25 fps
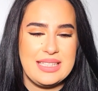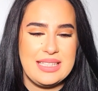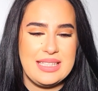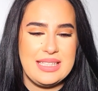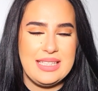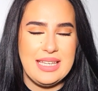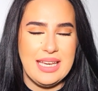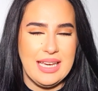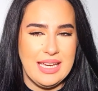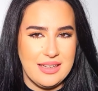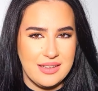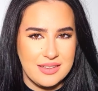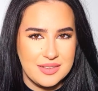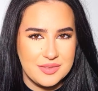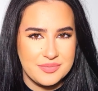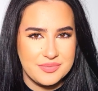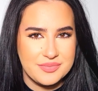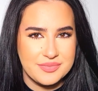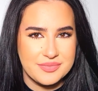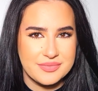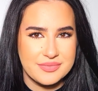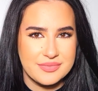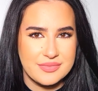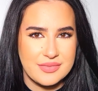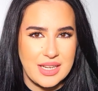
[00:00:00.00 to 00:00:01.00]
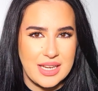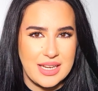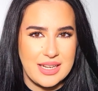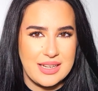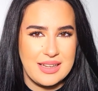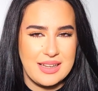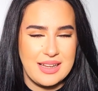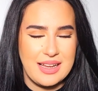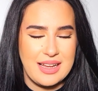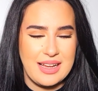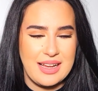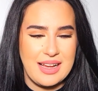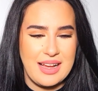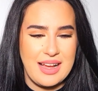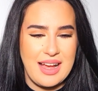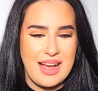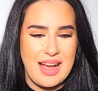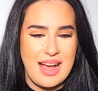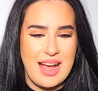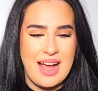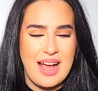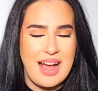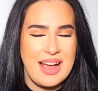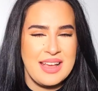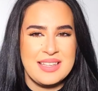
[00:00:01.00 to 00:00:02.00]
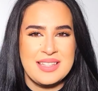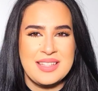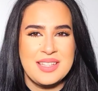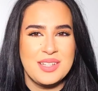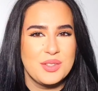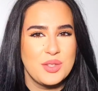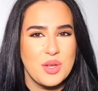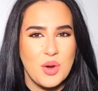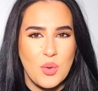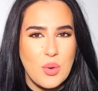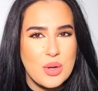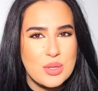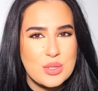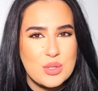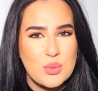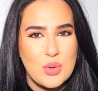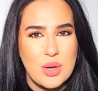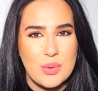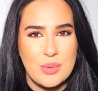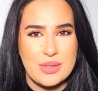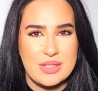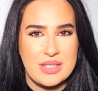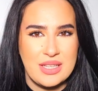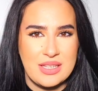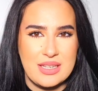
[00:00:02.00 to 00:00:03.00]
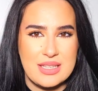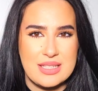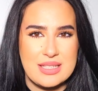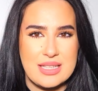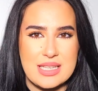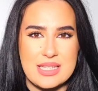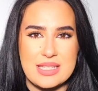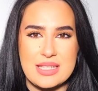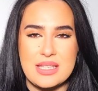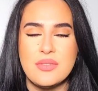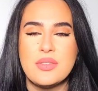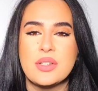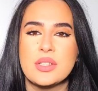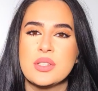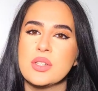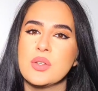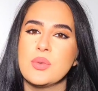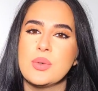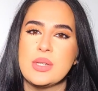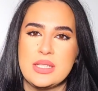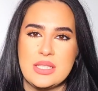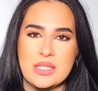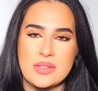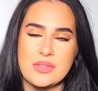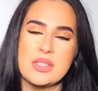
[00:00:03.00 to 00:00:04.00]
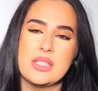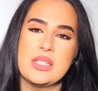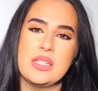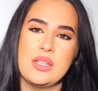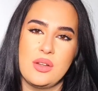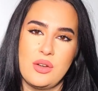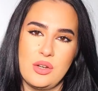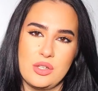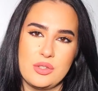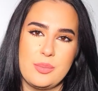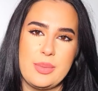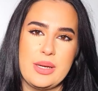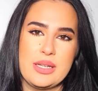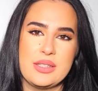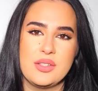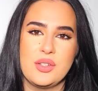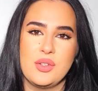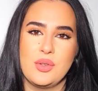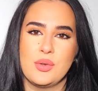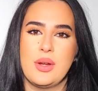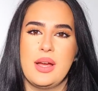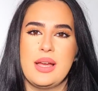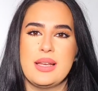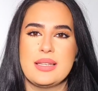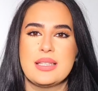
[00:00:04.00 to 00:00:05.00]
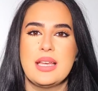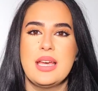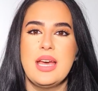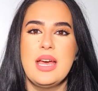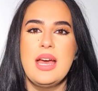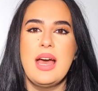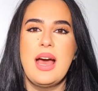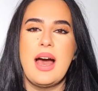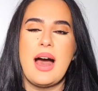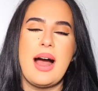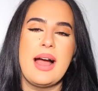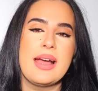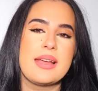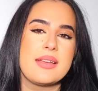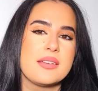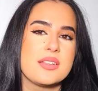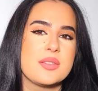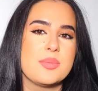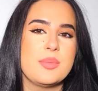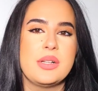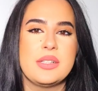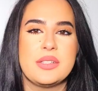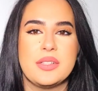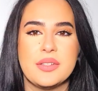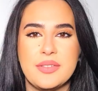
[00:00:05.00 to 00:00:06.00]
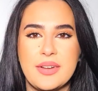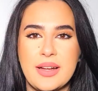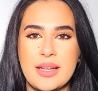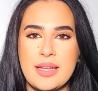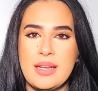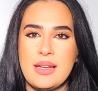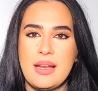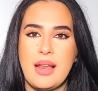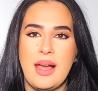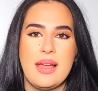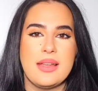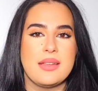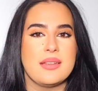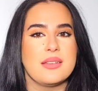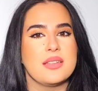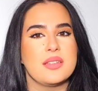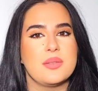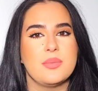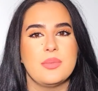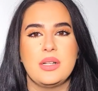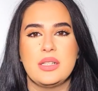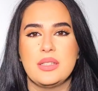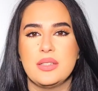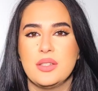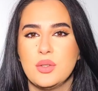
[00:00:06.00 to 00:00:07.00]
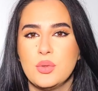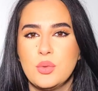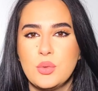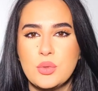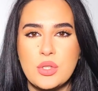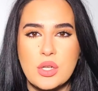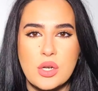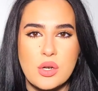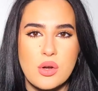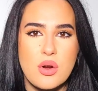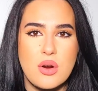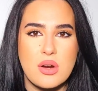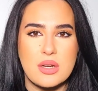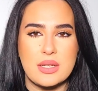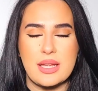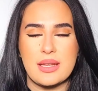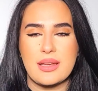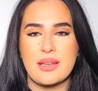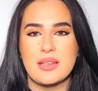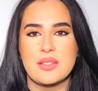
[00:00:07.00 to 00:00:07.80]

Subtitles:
yeah, I still don't want to wear it in a sense, even though it definitely got better, you guys. I can smell the vanilla, I can smell the oud accord, I